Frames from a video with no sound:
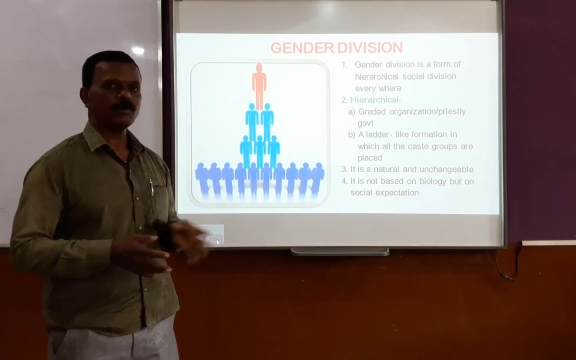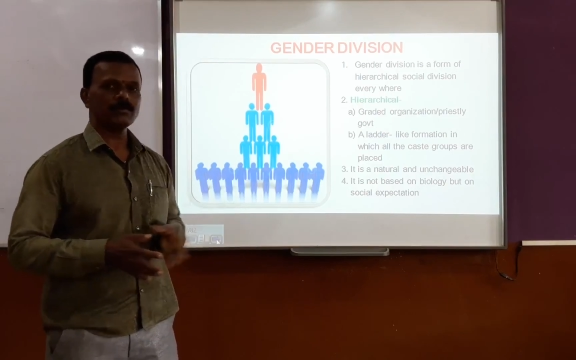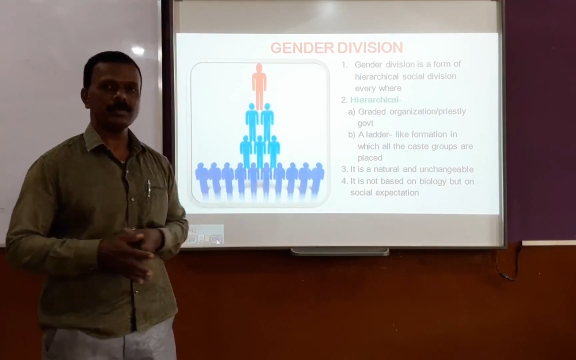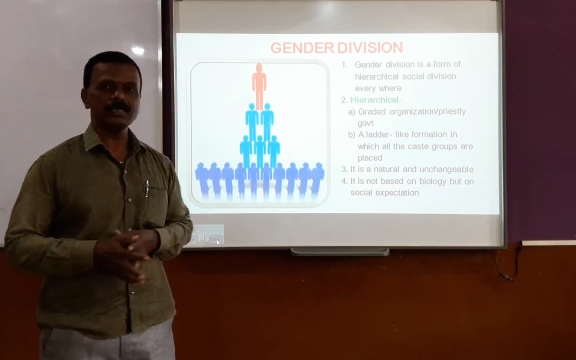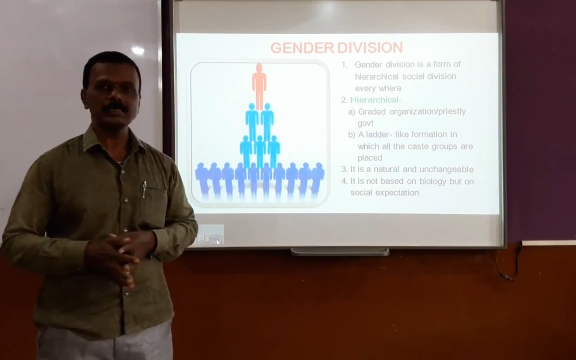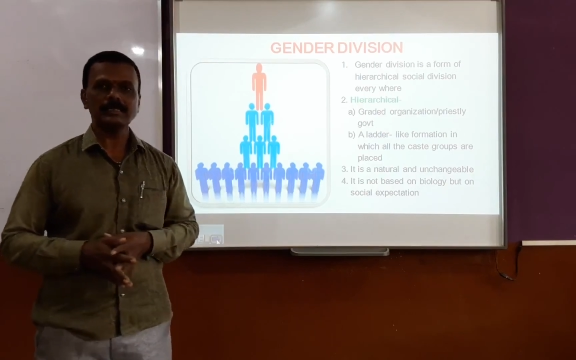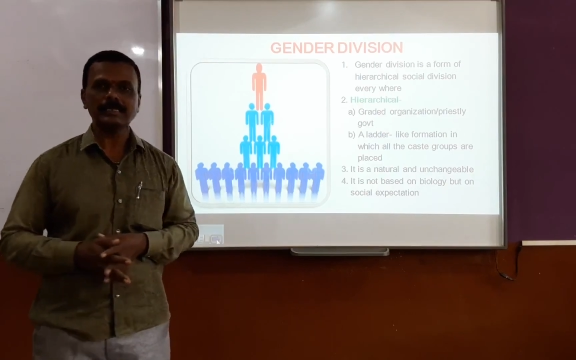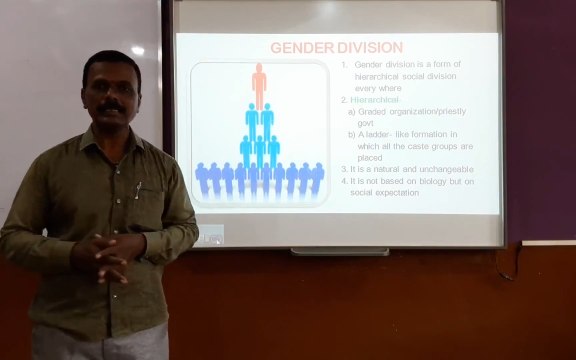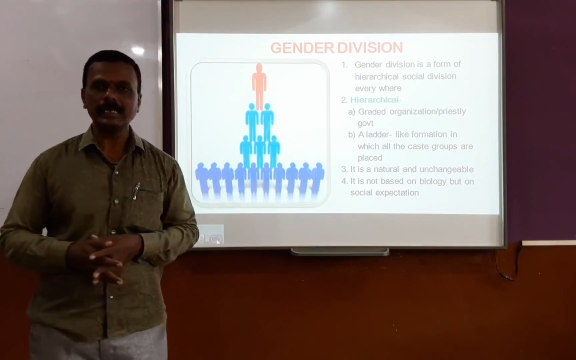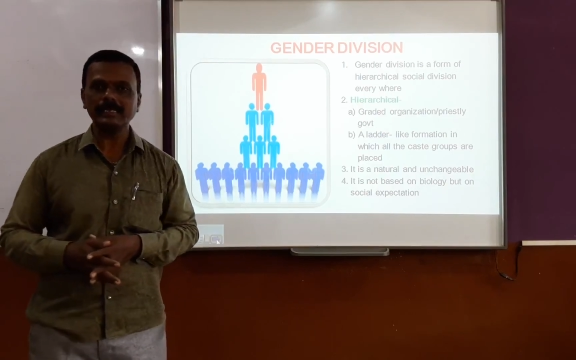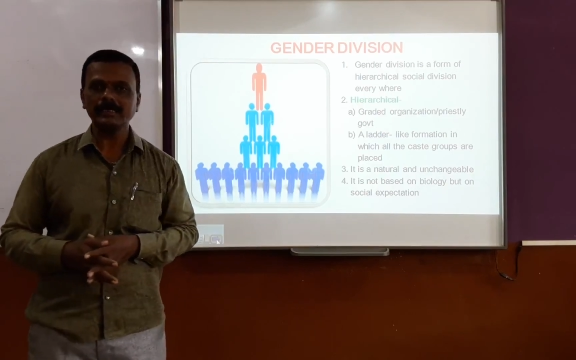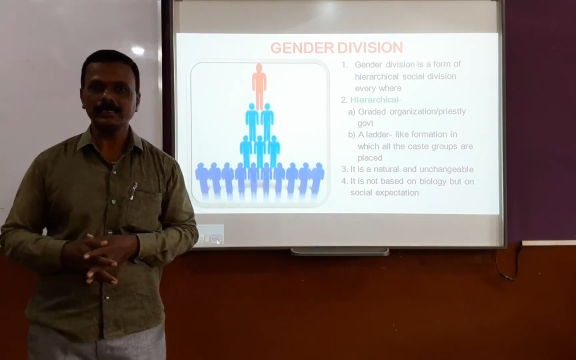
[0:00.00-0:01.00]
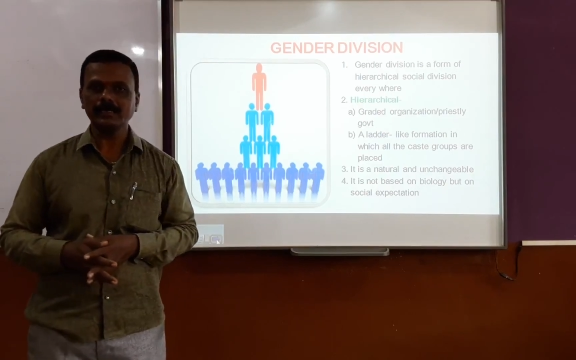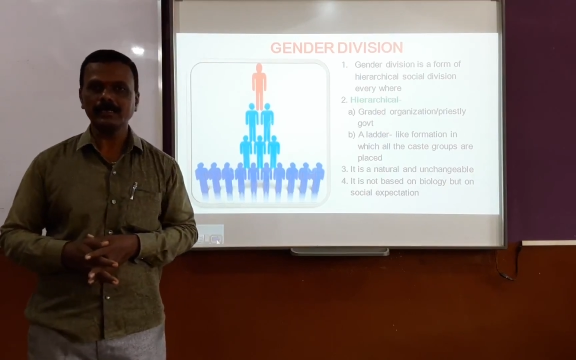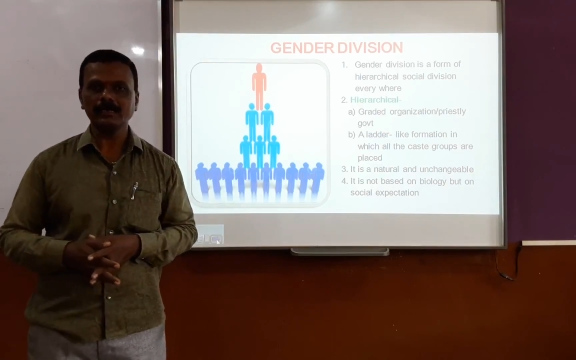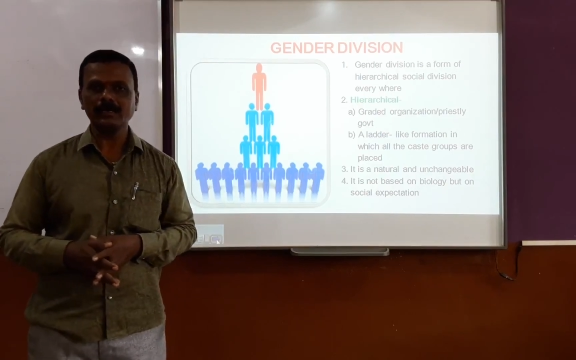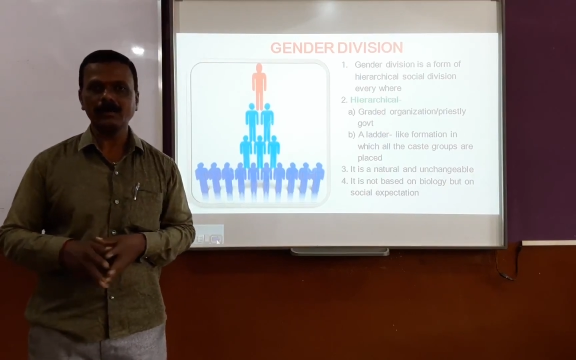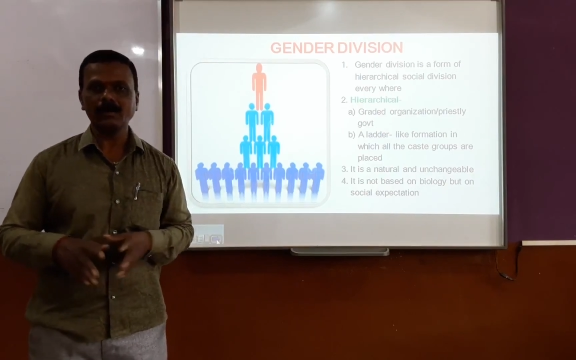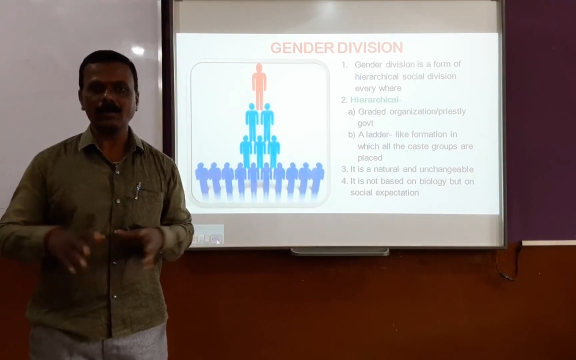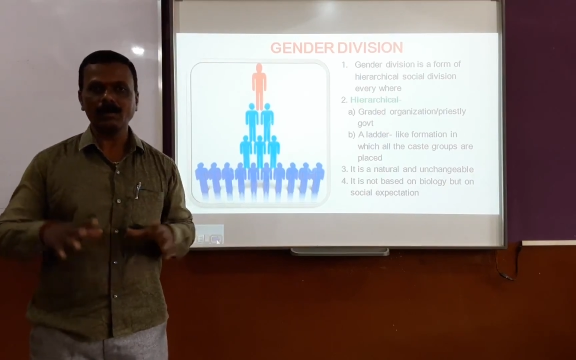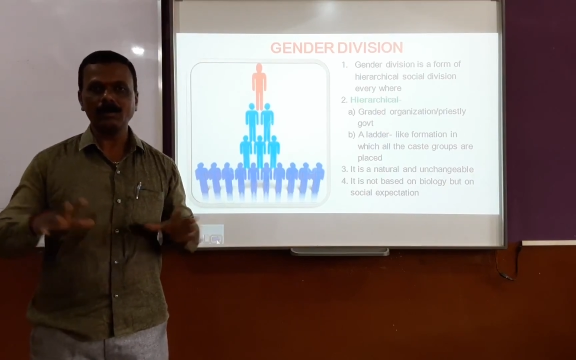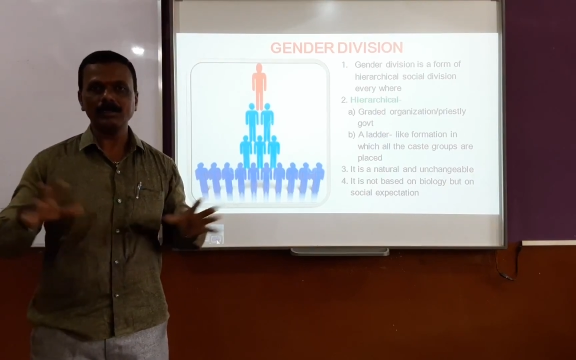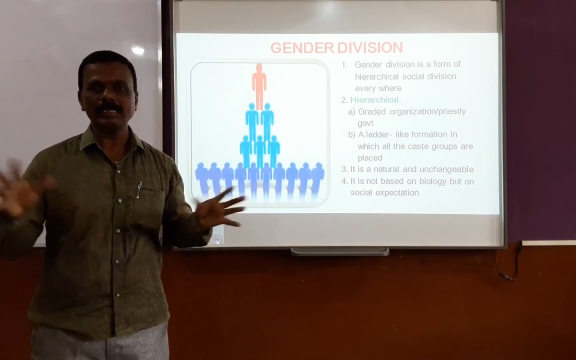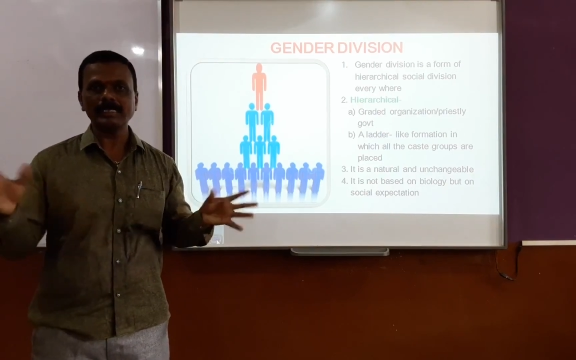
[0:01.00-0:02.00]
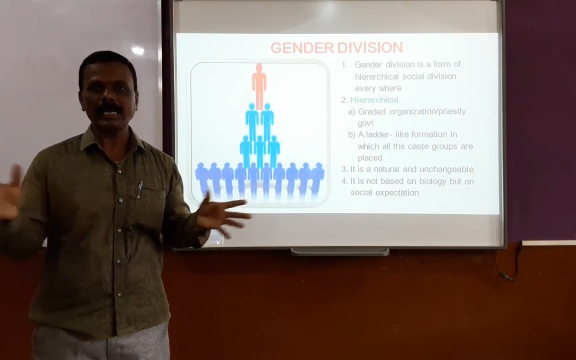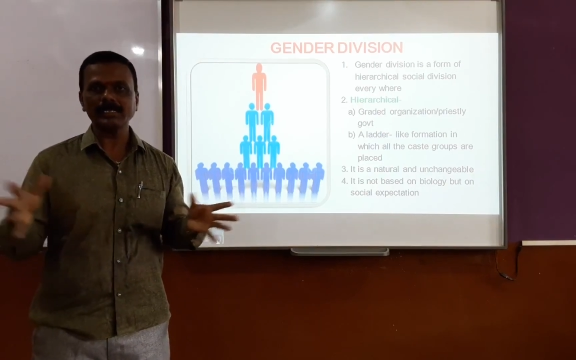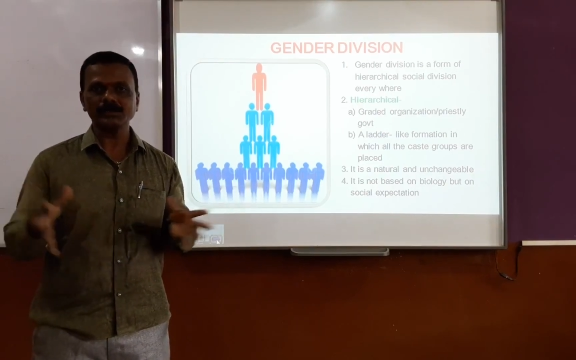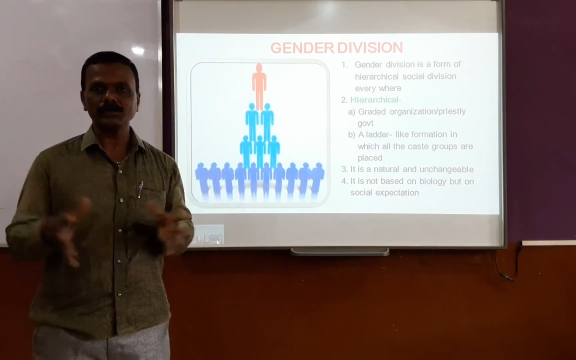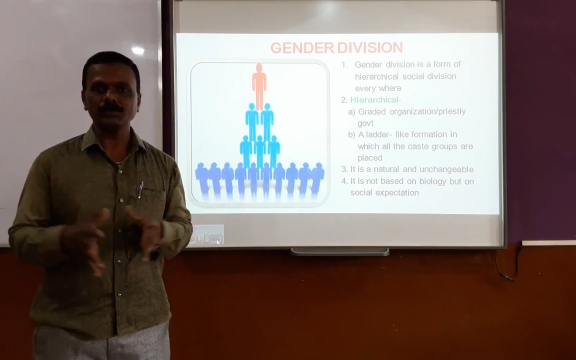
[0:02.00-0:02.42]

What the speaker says: formation in that all the caste